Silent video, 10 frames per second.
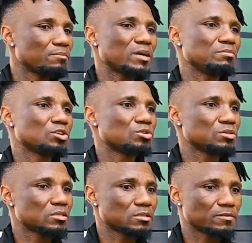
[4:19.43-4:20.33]
But
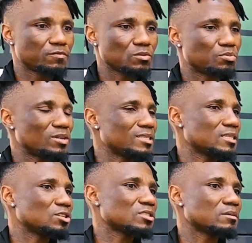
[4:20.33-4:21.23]
because footballers
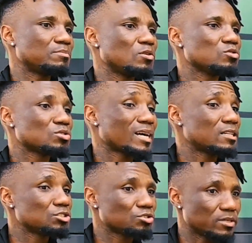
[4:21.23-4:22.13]
are not supposed,
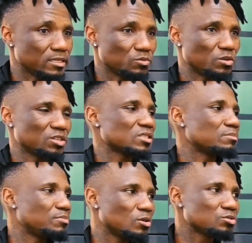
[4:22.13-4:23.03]
culturally, we were not
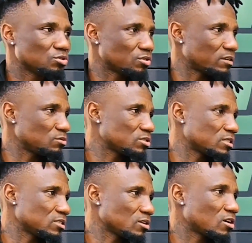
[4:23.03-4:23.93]
supposed to drive with
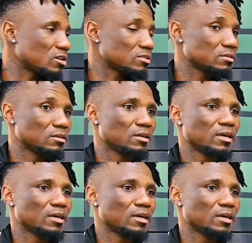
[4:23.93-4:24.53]
certain cars,